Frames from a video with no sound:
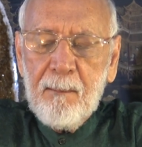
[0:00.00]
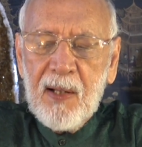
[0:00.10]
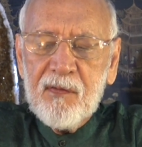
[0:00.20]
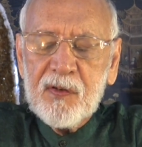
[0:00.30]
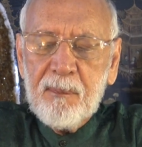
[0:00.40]

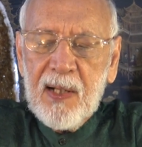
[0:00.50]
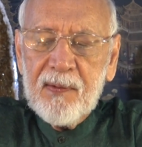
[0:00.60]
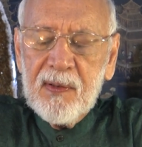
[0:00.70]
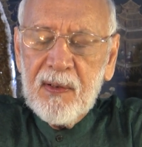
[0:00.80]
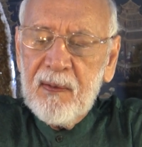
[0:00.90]
marriage
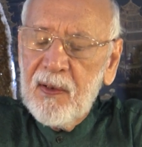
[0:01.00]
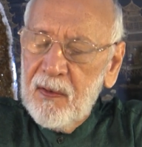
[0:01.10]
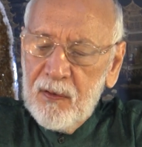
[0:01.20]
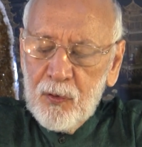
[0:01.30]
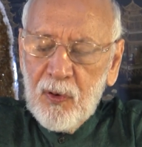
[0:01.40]
partner,
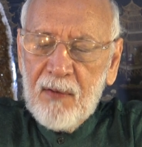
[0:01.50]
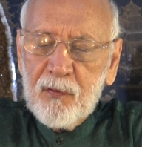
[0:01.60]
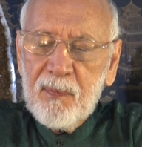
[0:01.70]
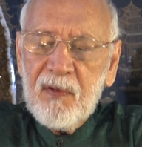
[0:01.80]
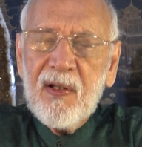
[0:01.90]
you
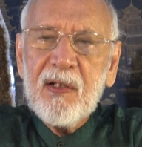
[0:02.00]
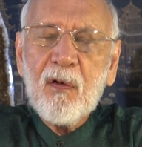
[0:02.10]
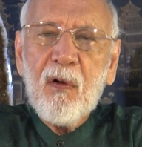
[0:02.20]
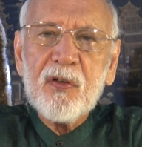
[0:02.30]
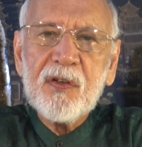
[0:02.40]
have to be very
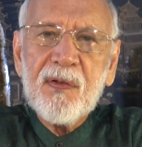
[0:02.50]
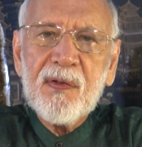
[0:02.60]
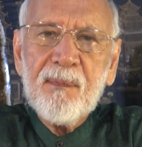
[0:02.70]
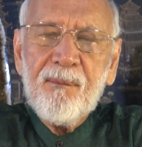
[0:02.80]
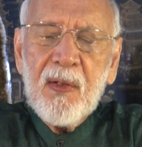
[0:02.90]

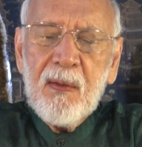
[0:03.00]
cautious,